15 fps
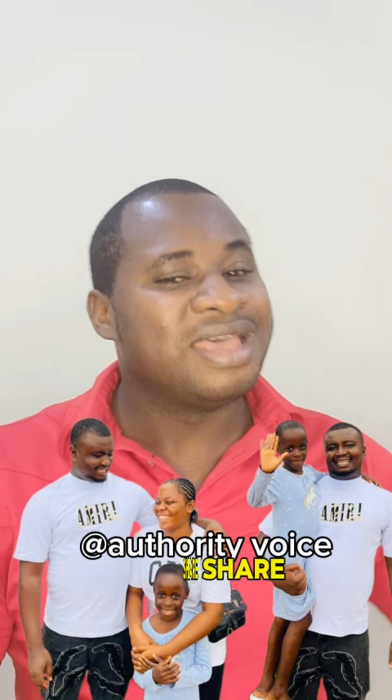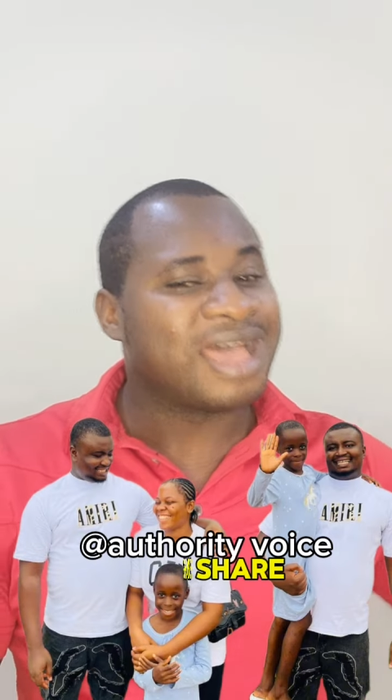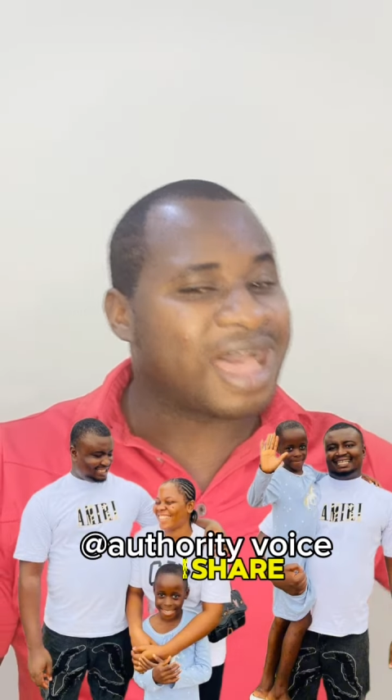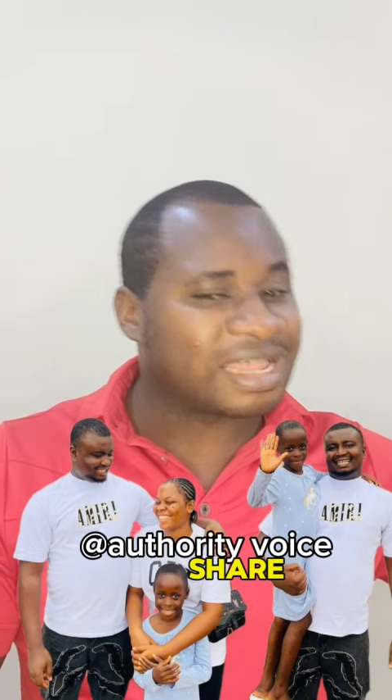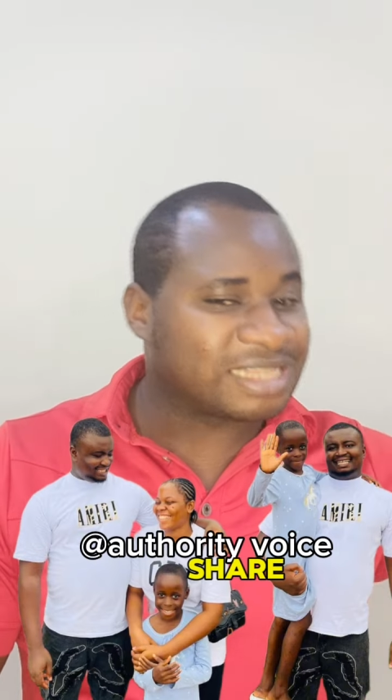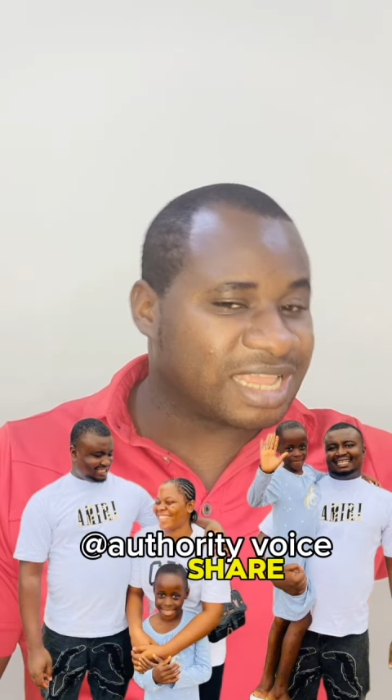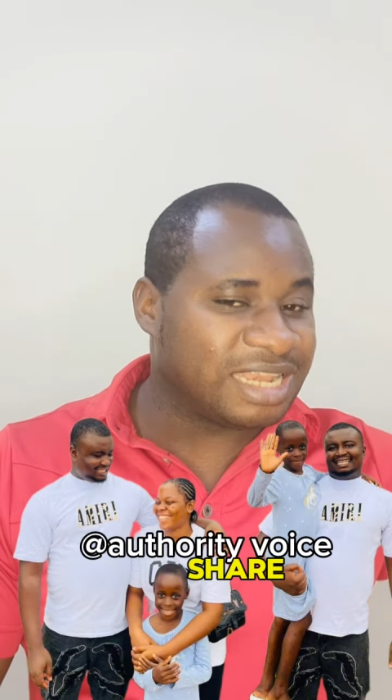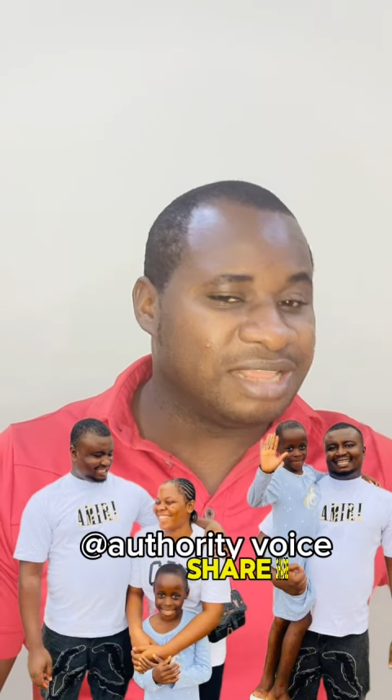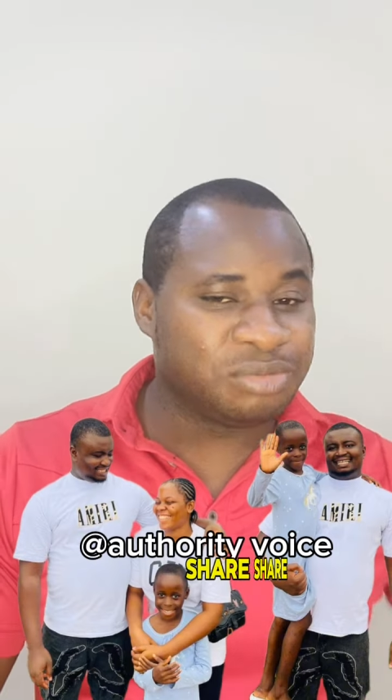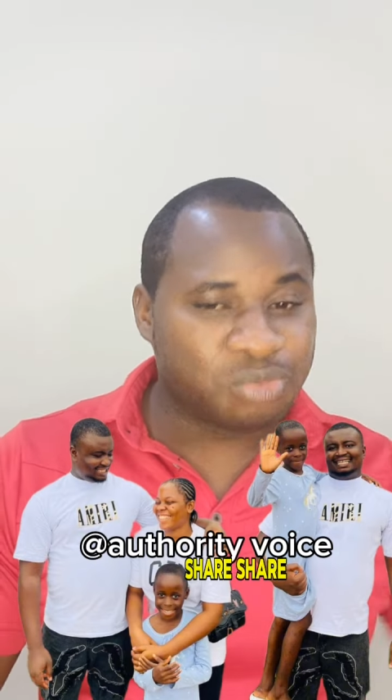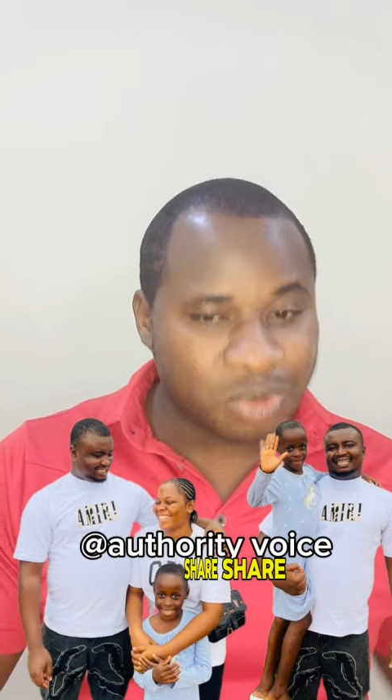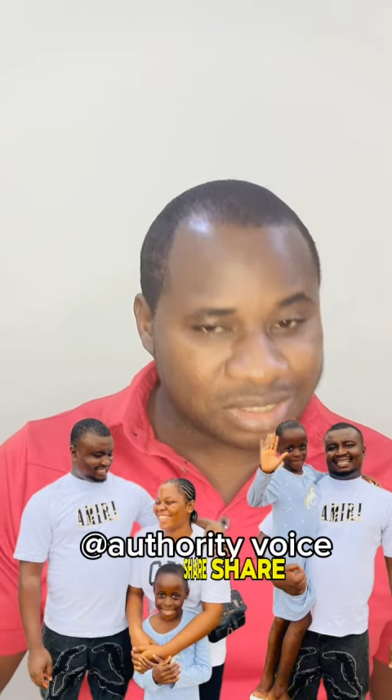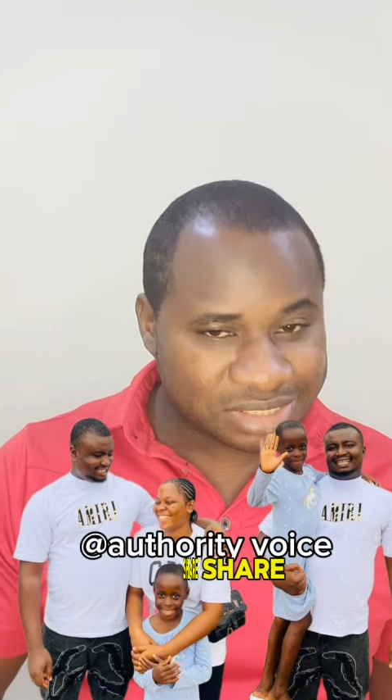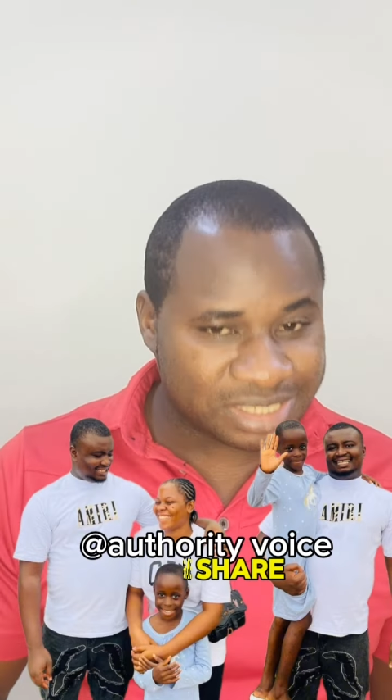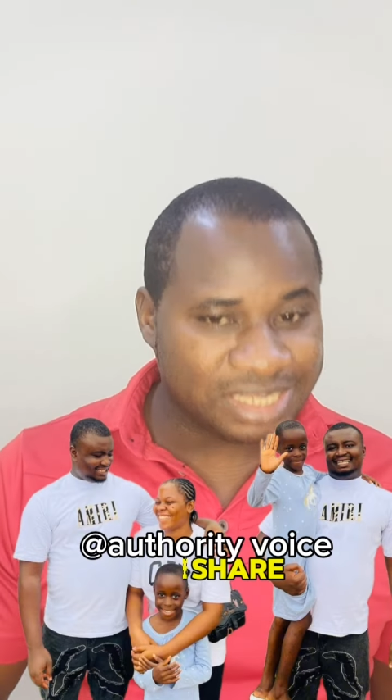I sent him
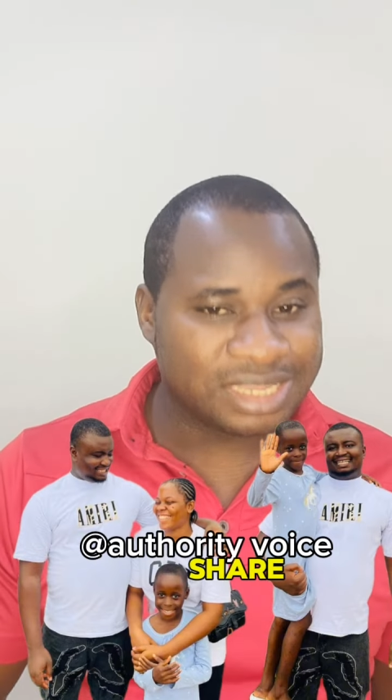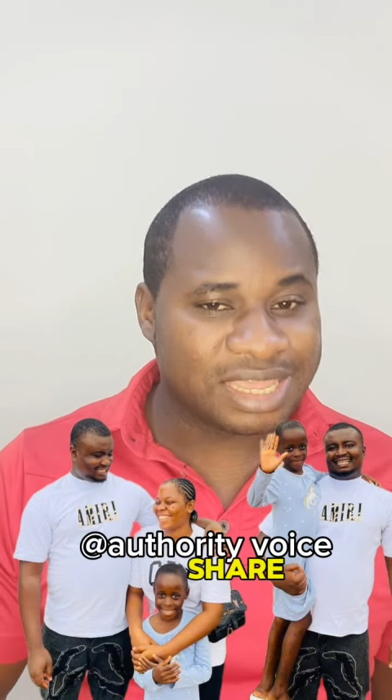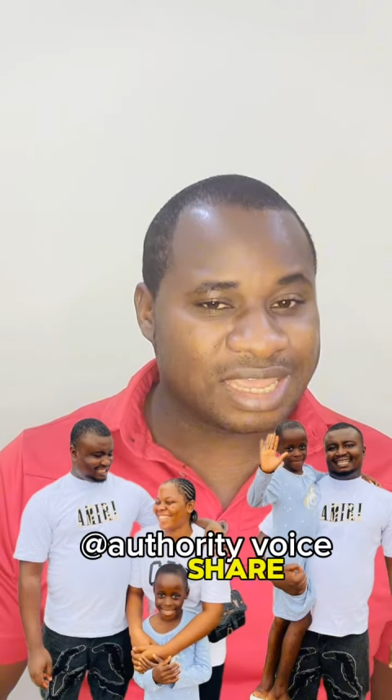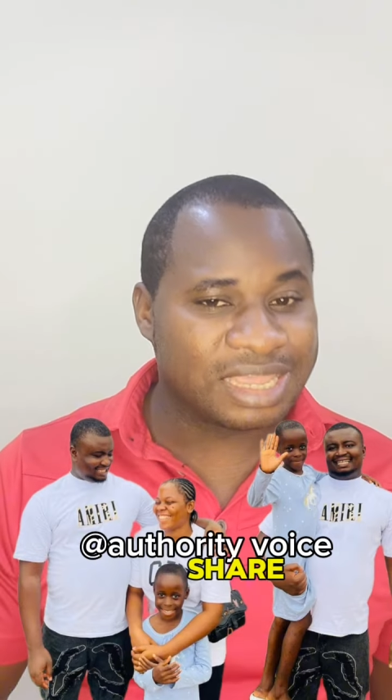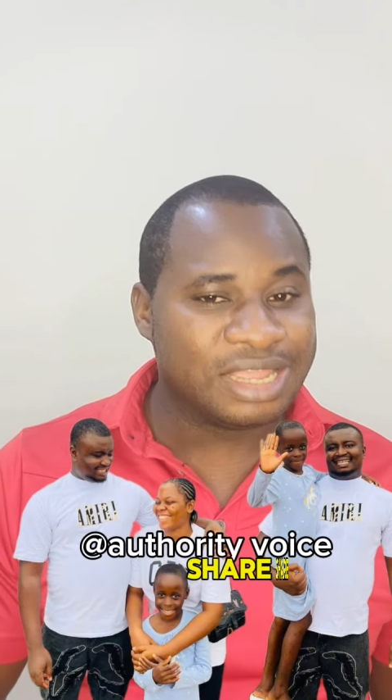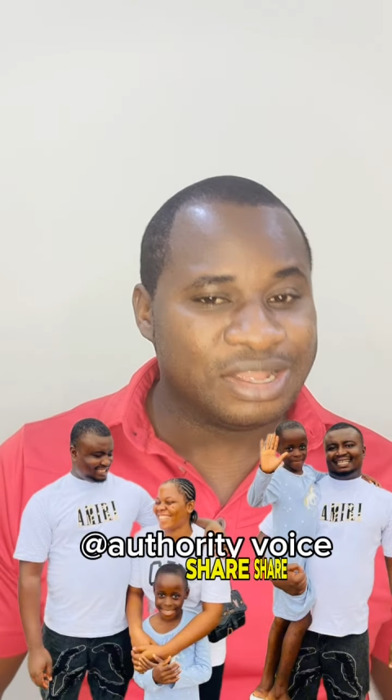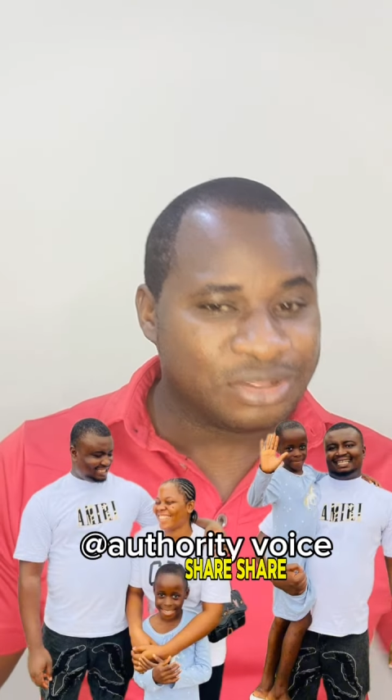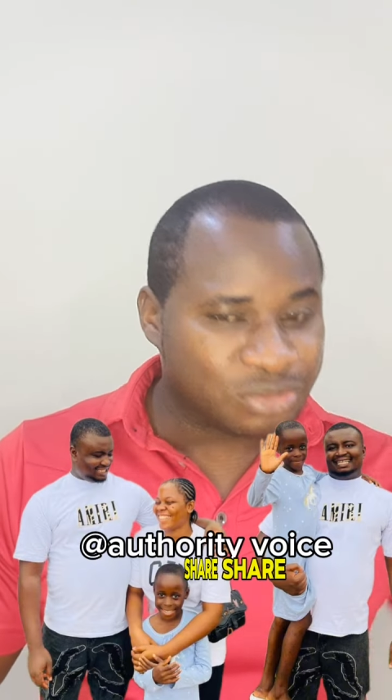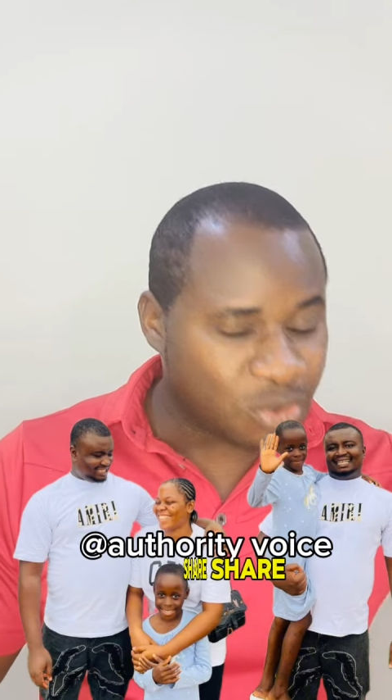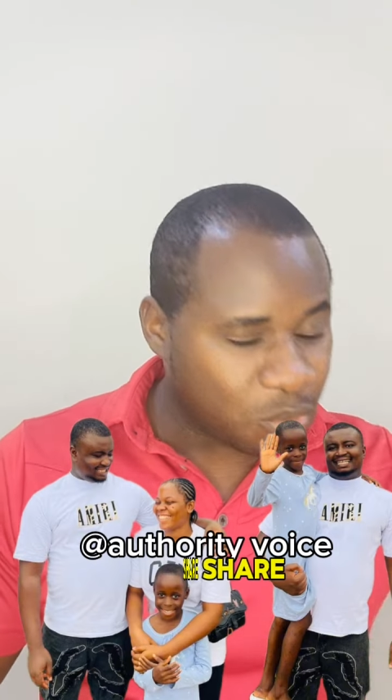20K